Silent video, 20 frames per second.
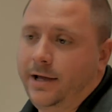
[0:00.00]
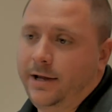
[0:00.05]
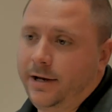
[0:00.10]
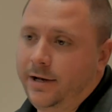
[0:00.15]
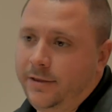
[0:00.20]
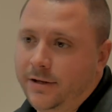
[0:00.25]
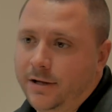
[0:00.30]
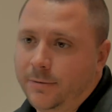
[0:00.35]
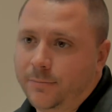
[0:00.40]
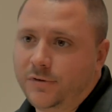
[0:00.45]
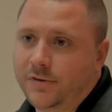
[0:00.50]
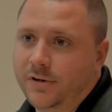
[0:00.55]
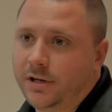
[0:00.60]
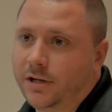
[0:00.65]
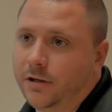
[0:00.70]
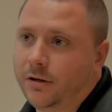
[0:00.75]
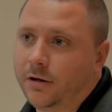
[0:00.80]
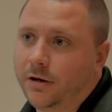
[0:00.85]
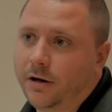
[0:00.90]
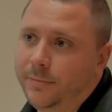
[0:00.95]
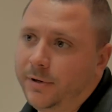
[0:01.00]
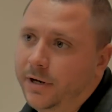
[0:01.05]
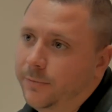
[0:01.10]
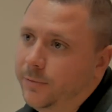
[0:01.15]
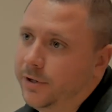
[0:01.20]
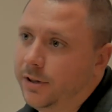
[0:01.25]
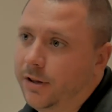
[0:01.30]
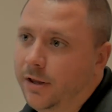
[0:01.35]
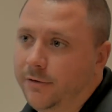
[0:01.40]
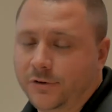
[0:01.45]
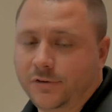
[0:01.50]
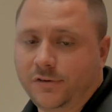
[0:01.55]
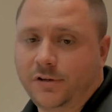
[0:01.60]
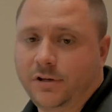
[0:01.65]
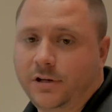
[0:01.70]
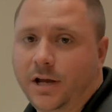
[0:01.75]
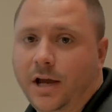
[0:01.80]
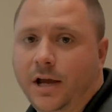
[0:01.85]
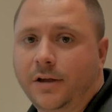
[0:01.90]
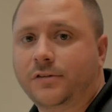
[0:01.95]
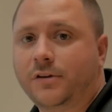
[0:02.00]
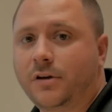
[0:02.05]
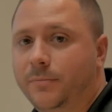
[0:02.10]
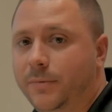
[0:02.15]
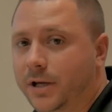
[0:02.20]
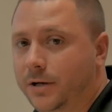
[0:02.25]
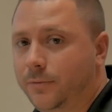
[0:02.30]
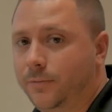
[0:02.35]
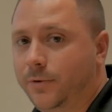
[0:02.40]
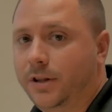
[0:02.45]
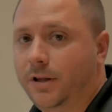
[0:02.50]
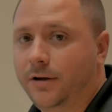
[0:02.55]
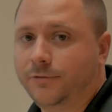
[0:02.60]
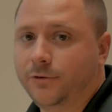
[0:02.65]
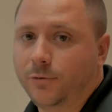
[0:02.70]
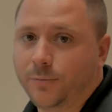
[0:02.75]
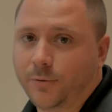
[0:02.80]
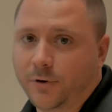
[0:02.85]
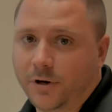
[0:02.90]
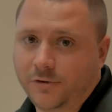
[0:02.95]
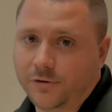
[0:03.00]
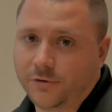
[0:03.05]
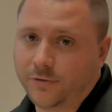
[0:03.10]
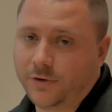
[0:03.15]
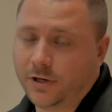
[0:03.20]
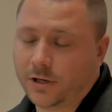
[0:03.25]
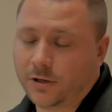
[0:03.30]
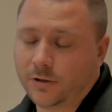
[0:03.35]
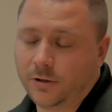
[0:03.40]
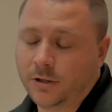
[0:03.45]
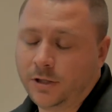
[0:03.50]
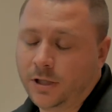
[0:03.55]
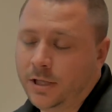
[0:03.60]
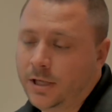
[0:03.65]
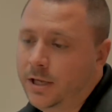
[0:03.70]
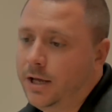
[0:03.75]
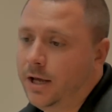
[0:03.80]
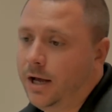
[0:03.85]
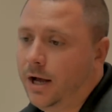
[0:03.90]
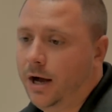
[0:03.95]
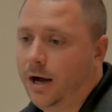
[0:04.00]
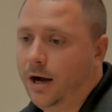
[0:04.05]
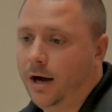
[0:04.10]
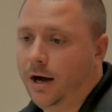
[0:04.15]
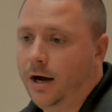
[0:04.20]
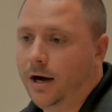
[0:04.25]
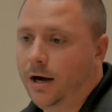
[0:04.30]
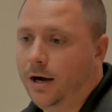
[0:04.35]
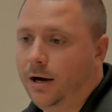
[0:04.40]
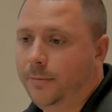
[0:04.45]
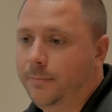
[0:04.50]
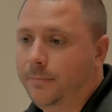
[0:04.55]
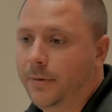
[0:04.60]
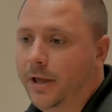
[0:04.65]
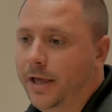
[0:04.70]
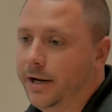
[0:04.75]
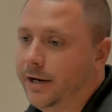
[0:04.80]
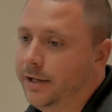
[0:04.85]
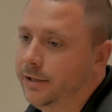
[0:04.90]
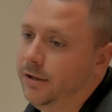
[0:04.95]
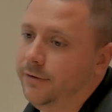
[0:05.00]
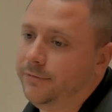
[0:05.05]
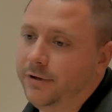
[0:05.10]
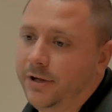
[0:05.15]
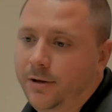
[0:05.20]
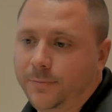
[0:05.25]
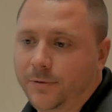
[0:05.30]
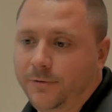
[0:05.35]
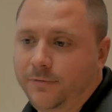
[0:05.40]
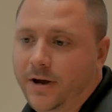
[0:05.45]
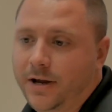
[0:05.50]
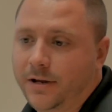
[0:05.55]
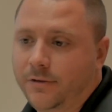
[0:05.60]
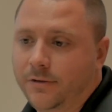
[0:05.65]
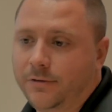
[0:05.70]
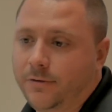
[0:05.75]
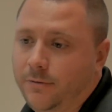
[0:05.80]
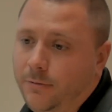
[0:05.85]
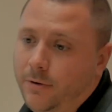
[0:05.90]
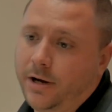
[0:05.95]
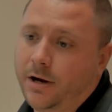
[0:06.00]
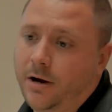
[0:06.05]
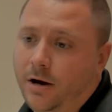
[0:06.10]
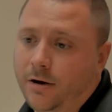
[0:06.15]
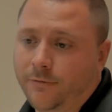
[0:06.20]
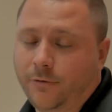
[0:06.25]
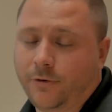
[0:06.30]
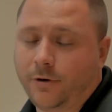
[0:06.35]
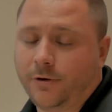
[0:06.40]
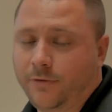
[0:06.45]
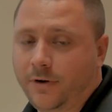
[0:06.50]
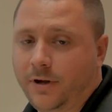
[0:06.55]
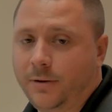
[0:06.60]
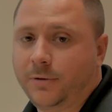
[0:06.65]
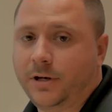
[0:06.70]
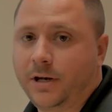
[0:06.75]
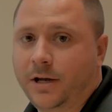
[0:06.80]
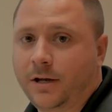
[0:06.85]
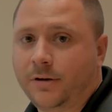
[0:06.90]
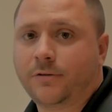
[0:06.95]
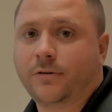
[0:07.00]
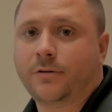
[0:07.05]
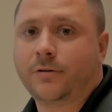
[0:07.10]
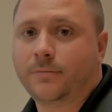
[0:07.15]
anything in particular. I mean, we'd love to see you guys come in. We'd love to appraise your vehicle, and I'd love to help you find the right car for your family next.